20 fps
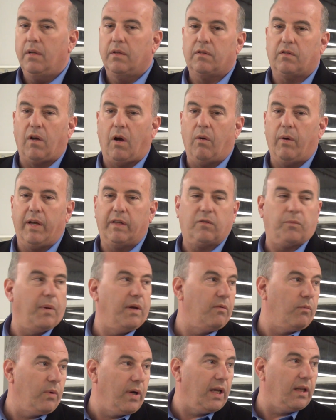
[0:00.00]
So it's
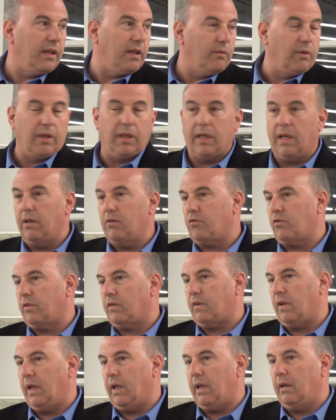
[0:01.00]
been really, really
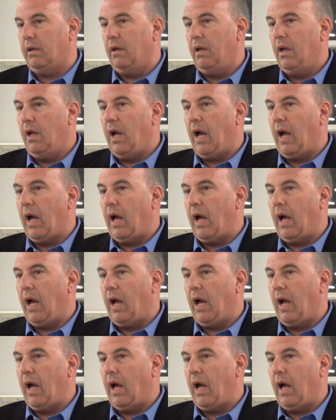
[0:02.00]
interesting.